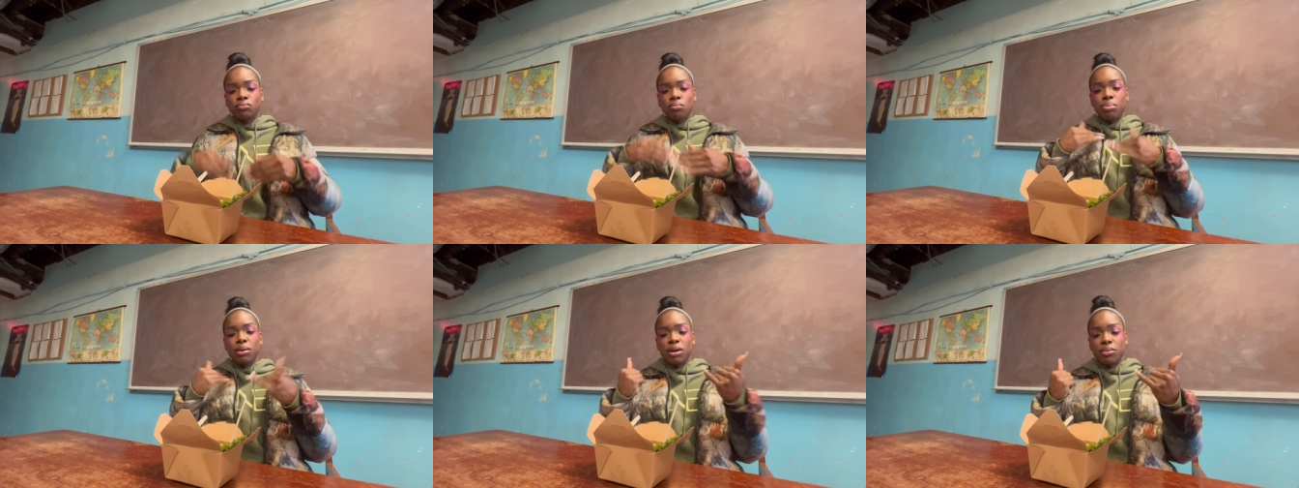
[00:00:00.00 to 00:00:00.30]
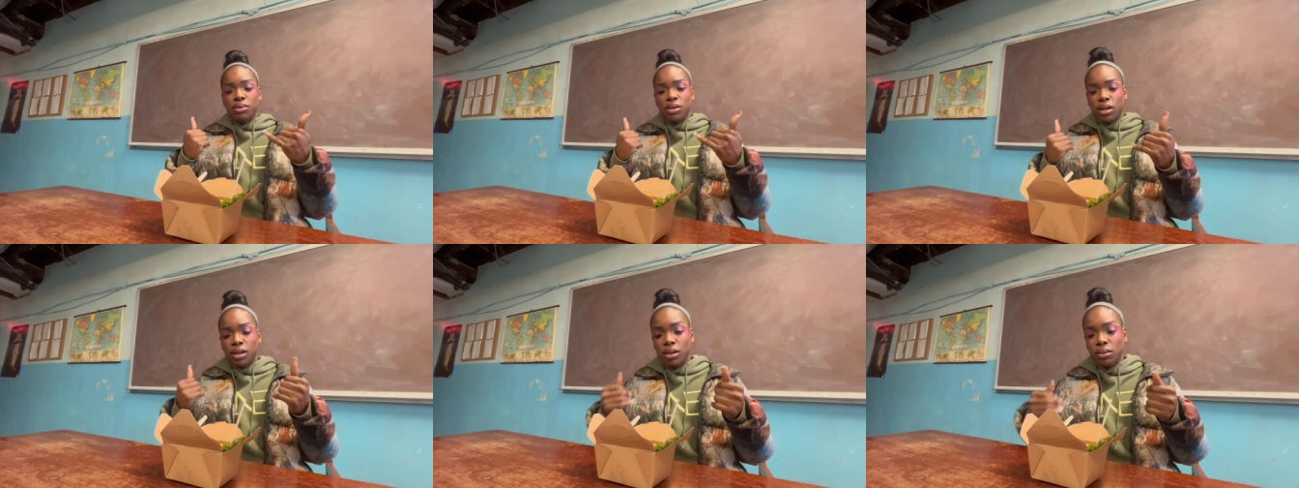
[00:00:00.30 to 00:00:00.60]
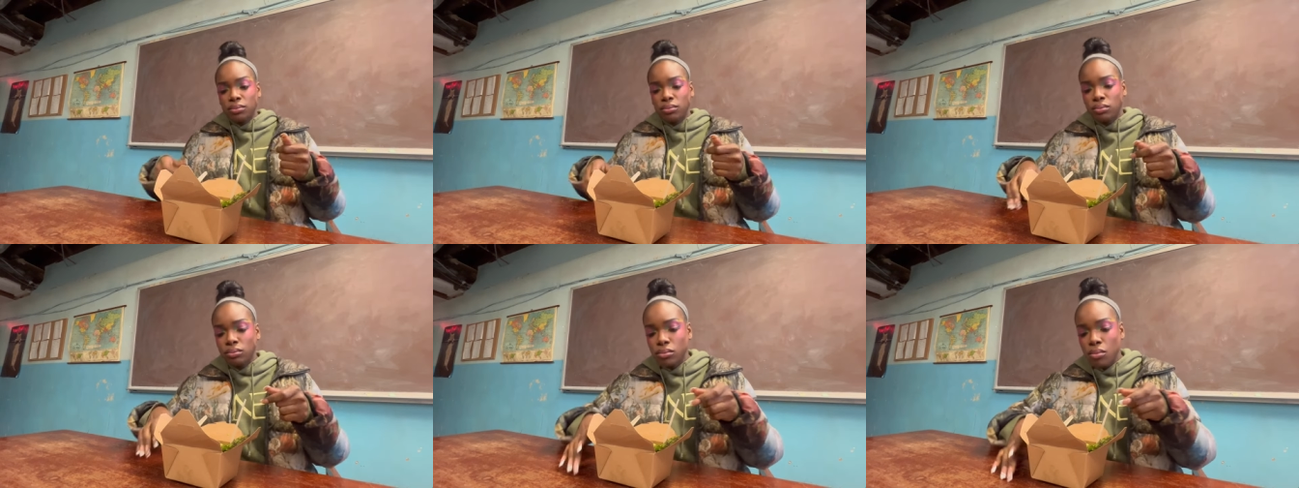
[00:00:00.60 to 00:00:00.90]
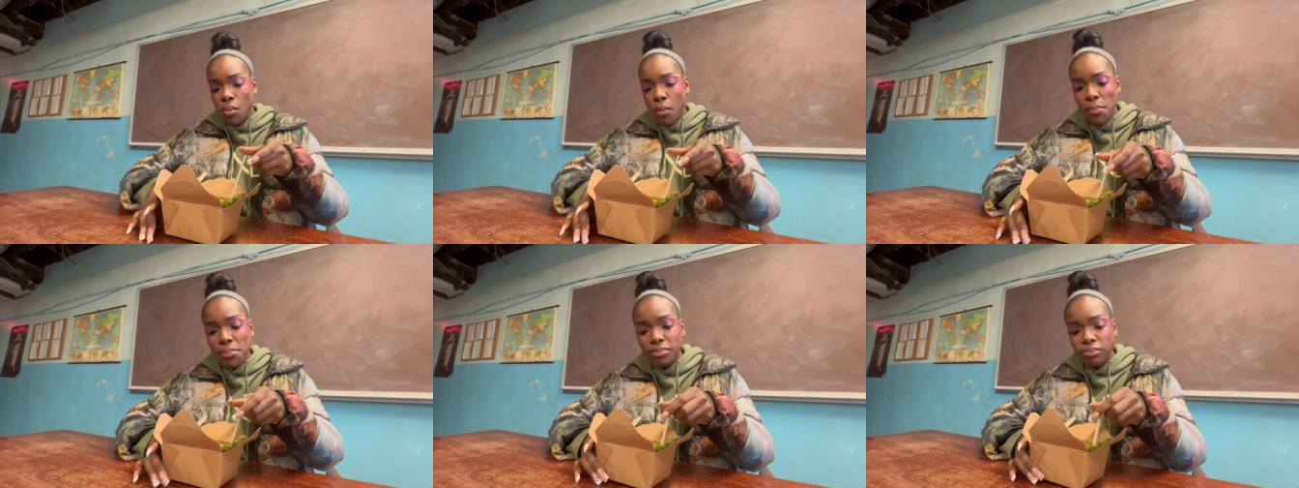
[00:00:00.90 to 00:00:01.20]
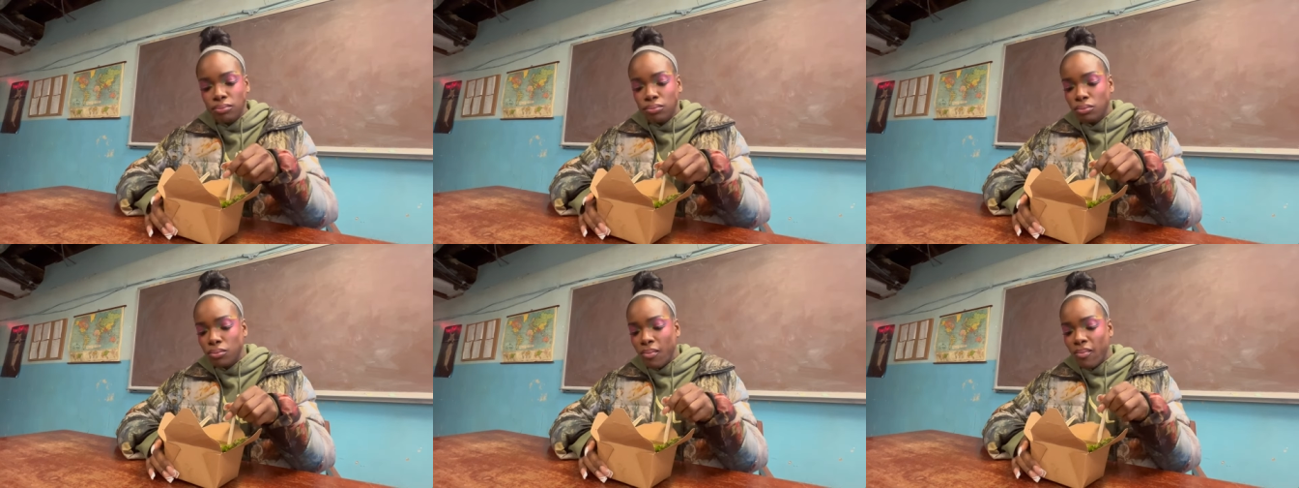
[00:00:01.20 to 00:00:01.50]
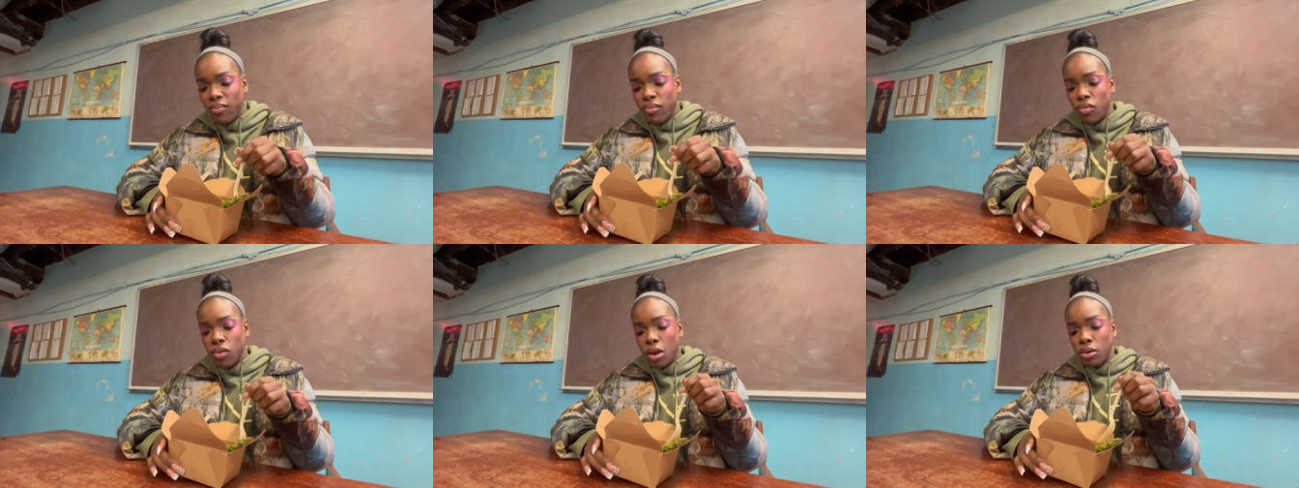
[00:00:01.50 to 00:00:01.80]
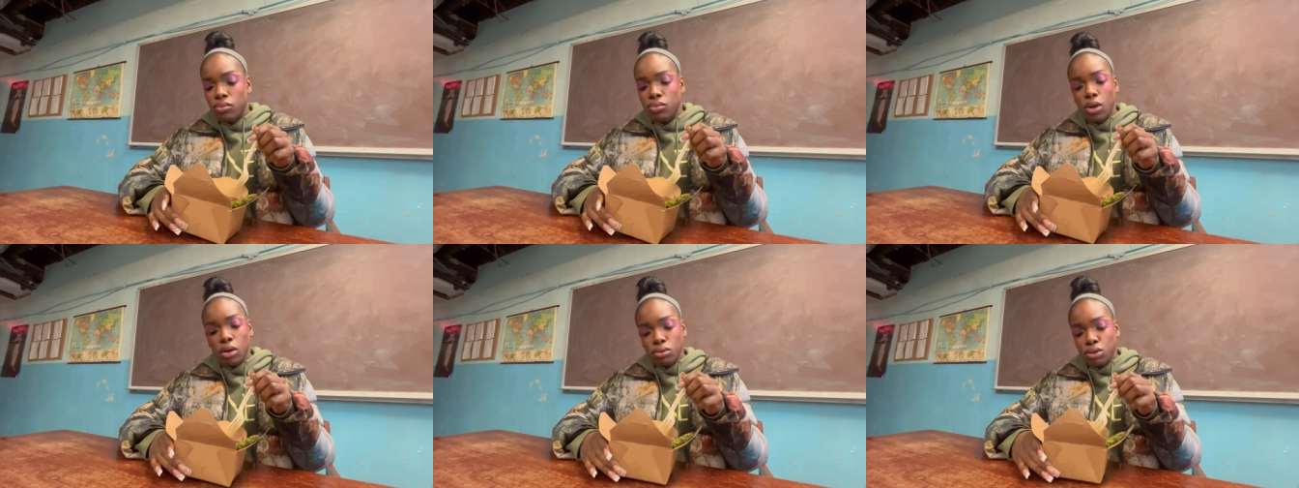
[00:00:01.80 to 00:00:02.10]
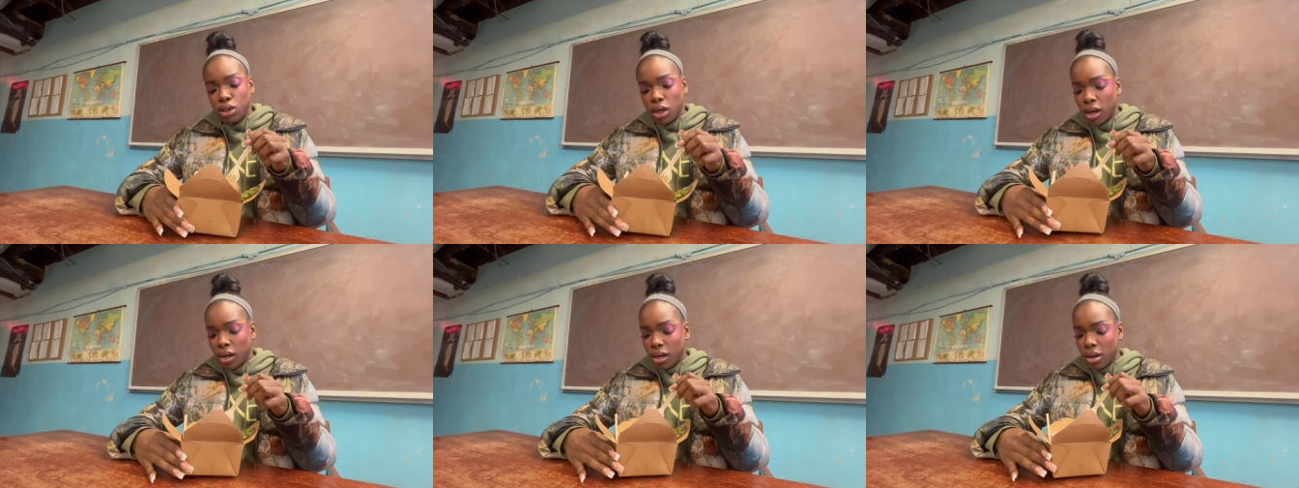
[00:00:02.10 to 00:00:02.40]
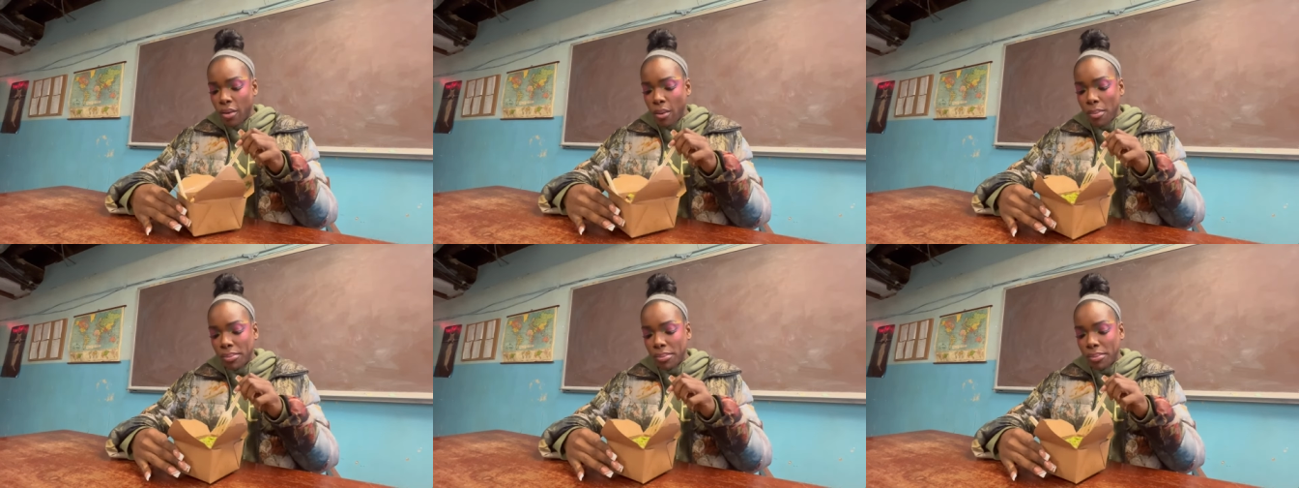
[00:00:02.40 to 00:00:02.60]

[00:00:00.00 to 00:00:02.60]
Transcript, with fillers: Period. No shade.